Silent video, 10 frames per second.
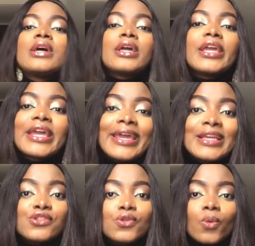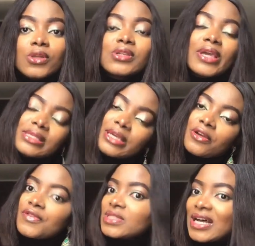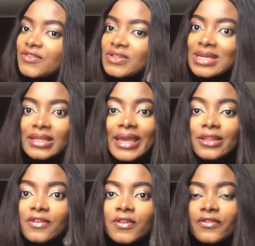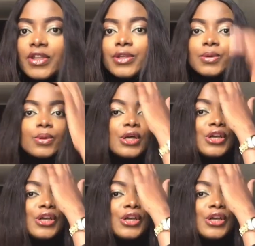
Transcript: in case you want to get any of these outfits at the end of the video.